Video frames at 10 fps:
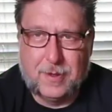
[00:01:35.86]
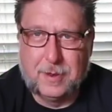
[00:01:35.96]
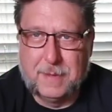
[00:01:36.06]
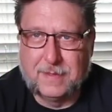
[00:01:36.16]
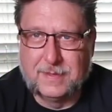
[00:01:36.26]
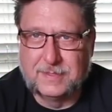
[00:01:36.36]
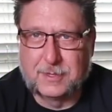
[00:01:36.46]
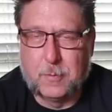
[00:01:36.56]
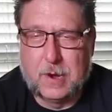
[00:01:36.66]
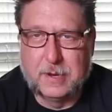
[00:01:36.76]
all about this
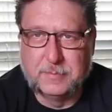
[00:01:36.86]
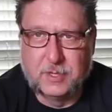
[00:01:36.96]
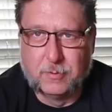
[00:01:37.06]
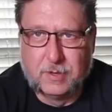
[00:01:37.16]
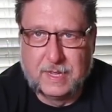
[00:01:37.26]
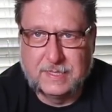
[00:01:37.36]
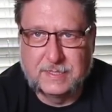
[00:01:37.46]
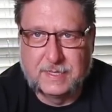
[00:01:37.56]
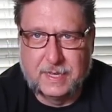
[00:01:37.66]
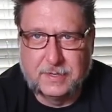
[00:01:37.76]
aquarium, so
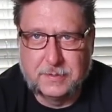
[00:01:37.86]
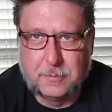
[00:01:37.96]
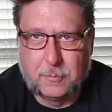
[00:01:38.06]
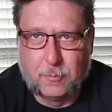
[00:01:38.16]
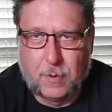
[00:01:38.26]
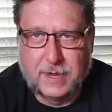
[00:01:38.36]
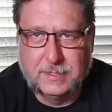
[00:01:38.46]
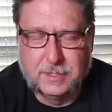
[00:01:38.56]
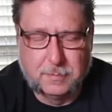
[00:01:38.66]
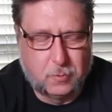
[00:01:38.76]
let's get right
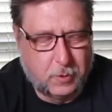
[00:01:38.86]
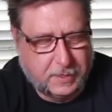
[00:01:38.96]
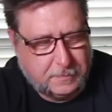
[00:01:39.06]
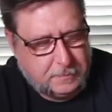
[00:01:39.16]
to the point.